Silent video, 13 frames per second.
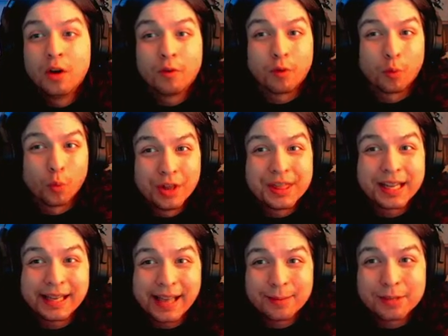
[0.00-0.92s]
For one, the
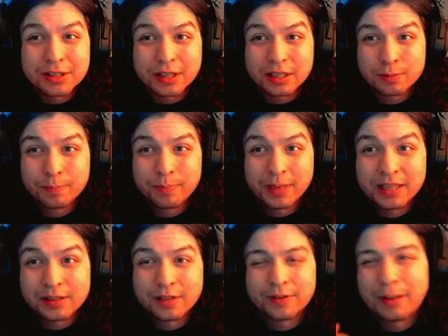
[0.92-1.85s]
game is expensive.